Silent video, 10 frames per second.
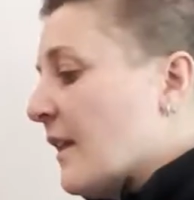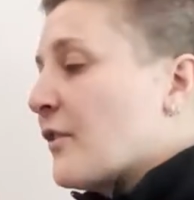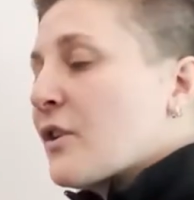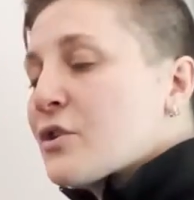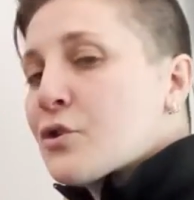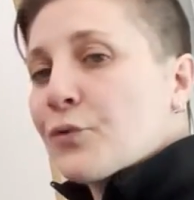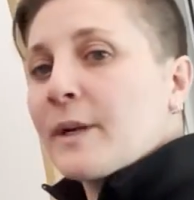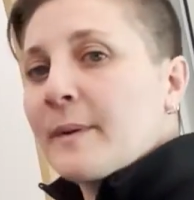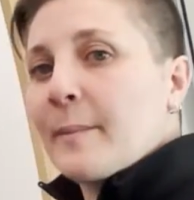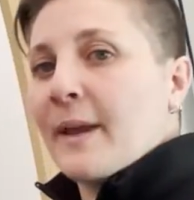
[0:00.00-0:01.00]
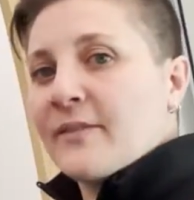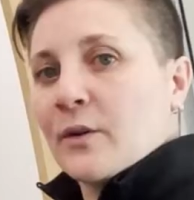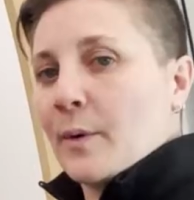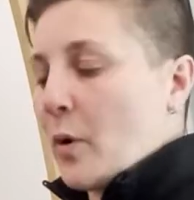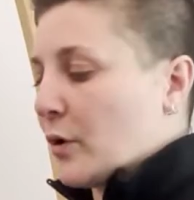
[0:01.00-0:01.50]
These are extremely
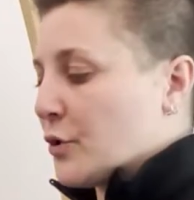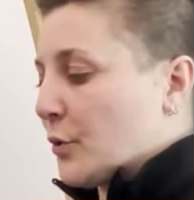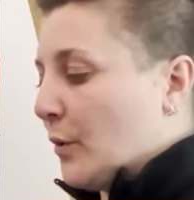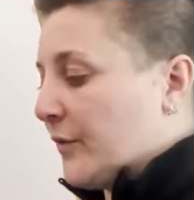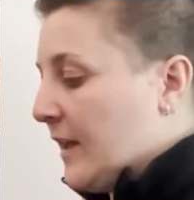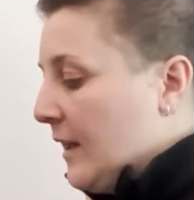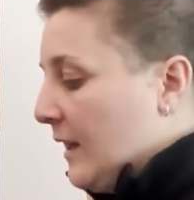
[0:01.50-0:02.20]
basic remote controls.